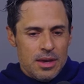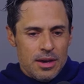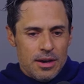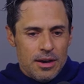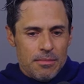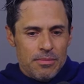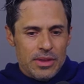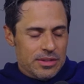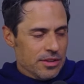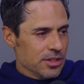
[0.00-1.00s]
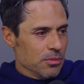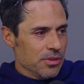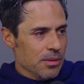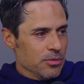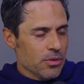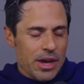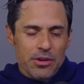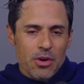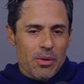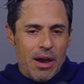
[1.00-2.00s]
They tested it with him too. I don't
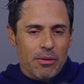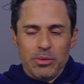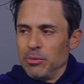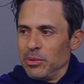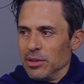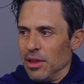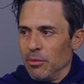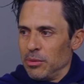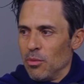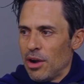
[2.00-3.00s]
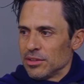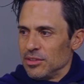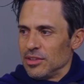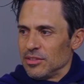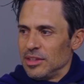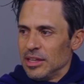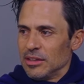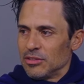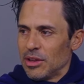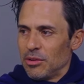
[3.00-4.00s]
know how we walked to 16,
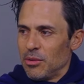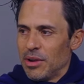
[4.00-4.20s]
and so I don't know what